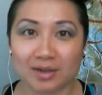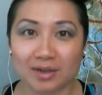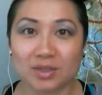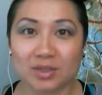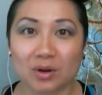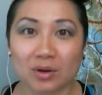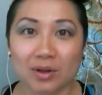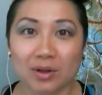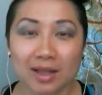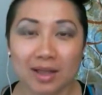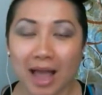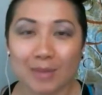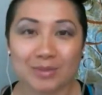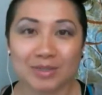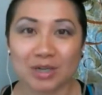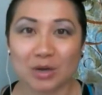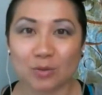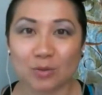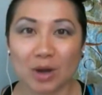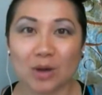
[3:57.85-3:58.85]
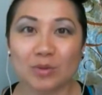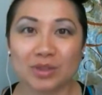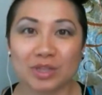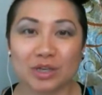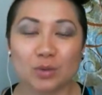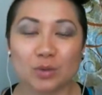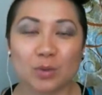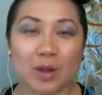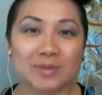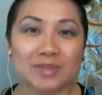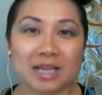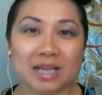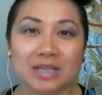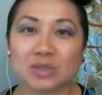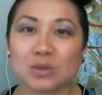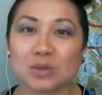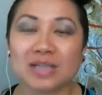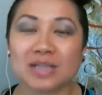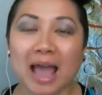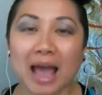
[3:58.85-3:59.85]
So, I'm sorry, right within your website.
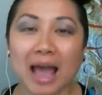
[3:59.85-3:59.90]
So it's